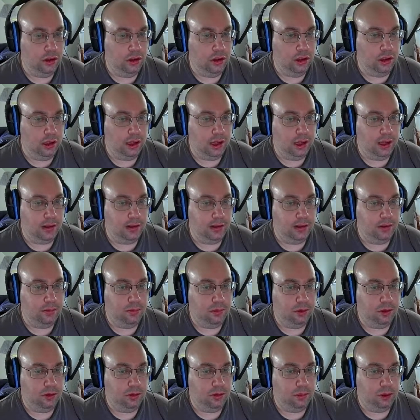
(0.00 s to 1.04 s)
And let's
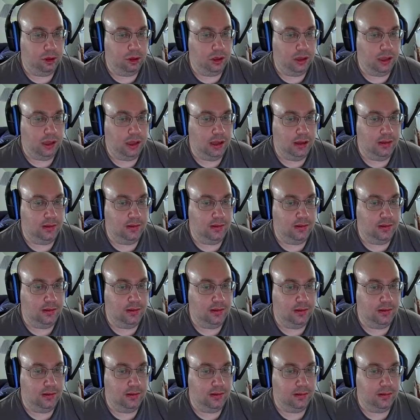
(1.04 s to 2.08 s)
put the
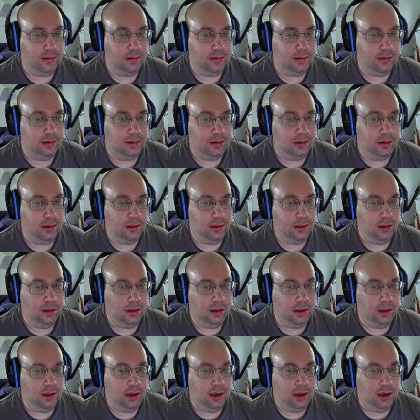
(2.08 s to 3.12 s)
bookcase
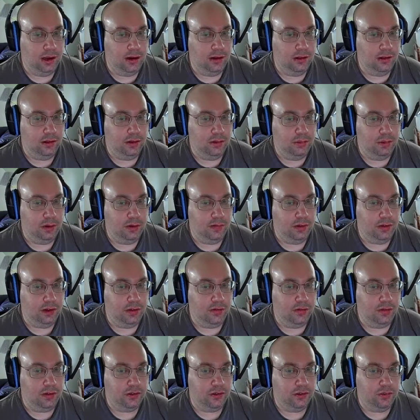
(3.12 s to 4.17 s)
in a little bit of a
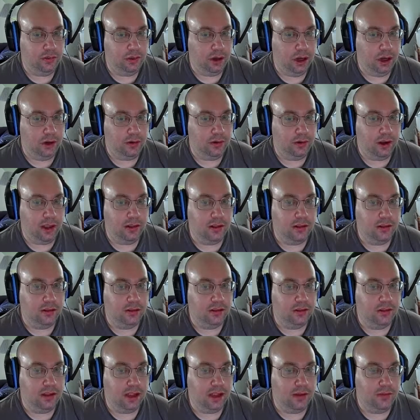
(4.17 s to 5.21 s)
different spot rather than
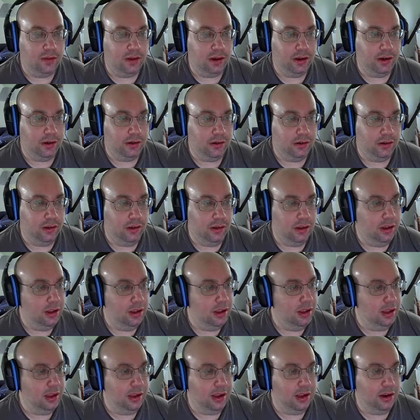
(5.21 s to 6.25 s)
just having
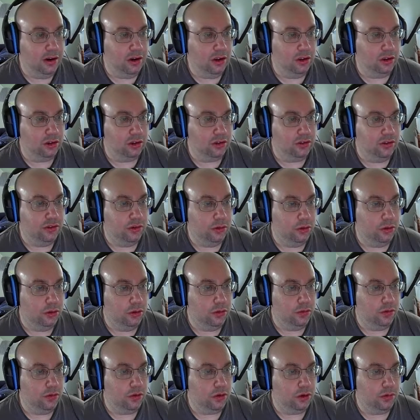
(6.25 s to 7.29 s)
it all look so
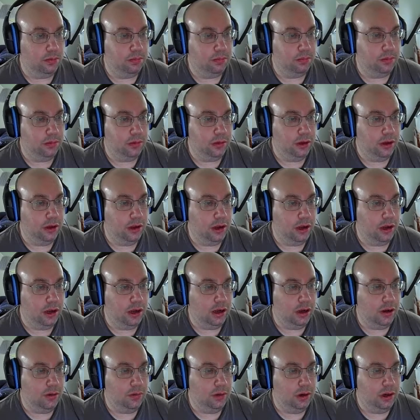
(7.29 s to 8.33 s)
uniform.
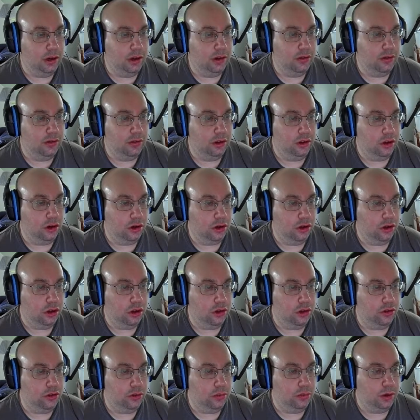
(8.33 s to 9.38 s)
Where is the
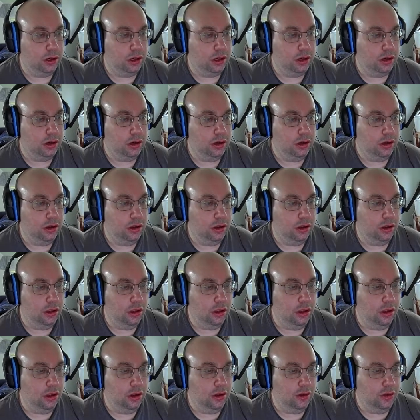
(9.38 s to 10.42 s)
archaeology one?
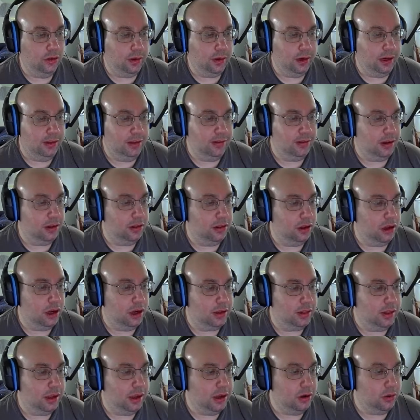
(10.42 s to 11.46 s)
Do I need to unlock
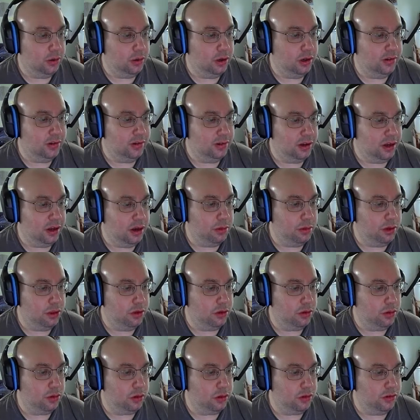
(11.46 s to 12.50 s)
that, or does it come
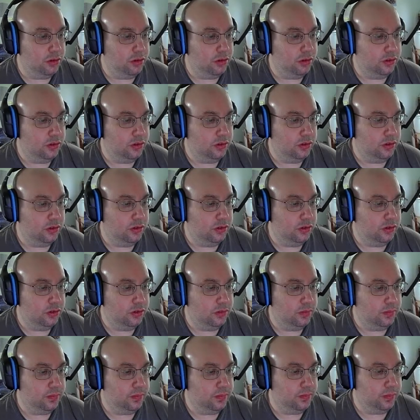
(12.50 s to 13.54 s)
course?
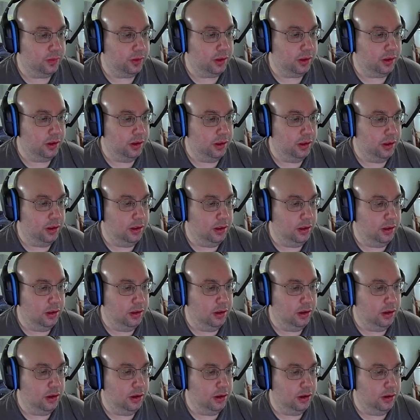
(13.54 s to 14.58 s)

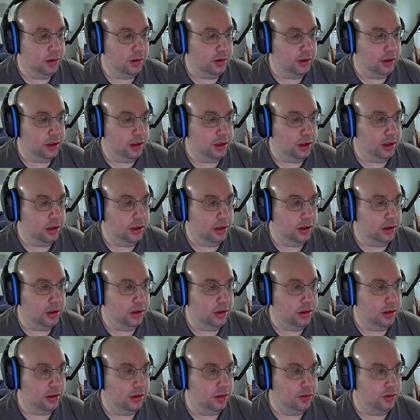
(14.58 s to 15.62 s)
Okay,
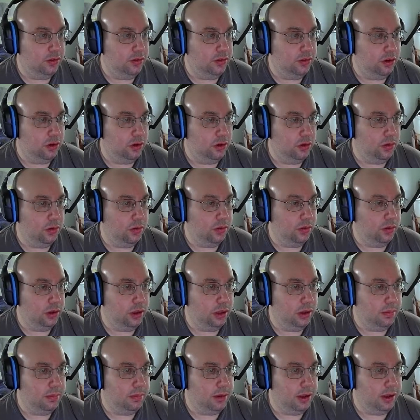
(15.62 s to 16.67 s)
so
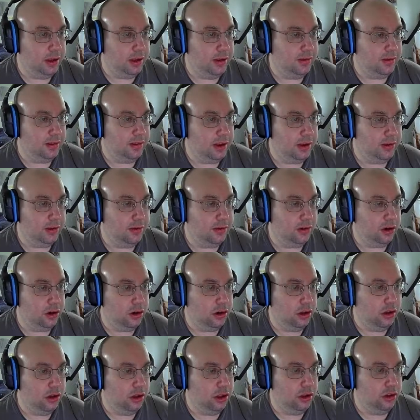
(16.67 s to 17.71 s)
yep, I guess that's
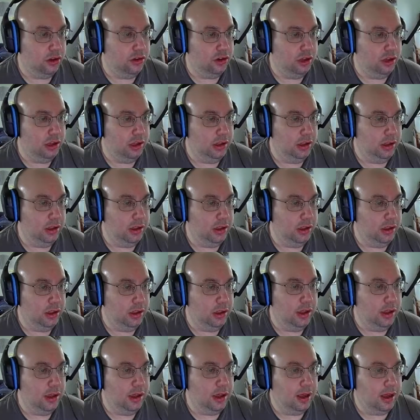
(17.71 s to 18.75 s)
archaeology.
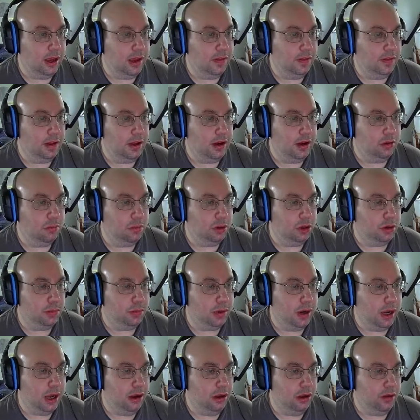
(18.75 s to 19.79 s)
And then a book
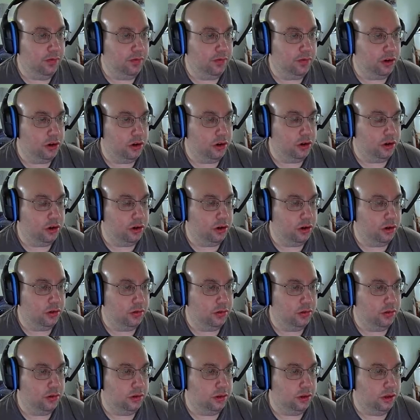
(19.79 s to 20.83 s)
pile for
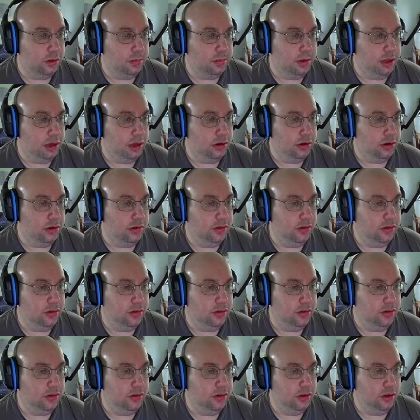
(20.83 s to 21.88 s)
the
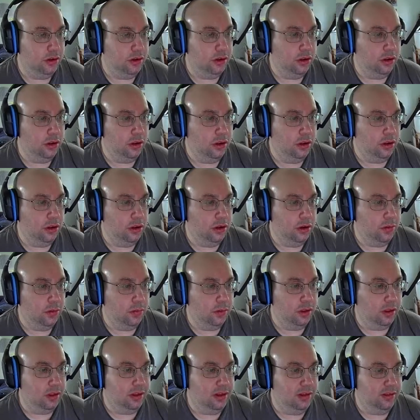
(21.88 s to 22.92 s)
appearance.
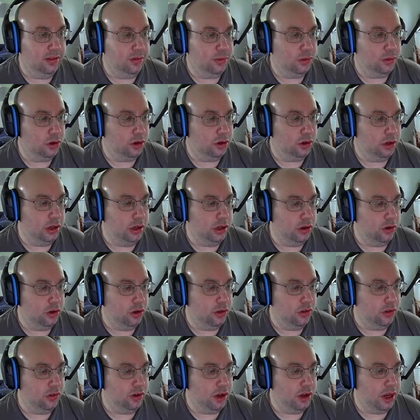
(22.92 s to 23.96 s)
Well, these were here all
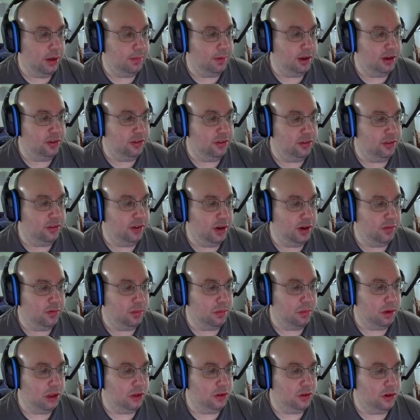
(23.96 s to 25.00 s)
the time. I just never
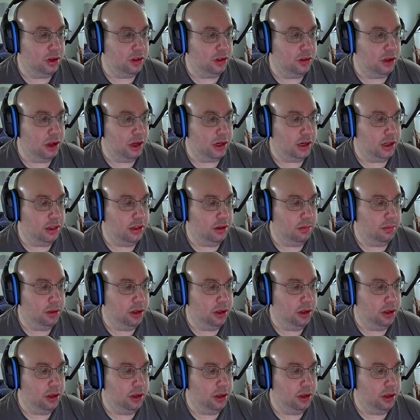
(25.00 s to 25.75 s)
bothered unlocking them.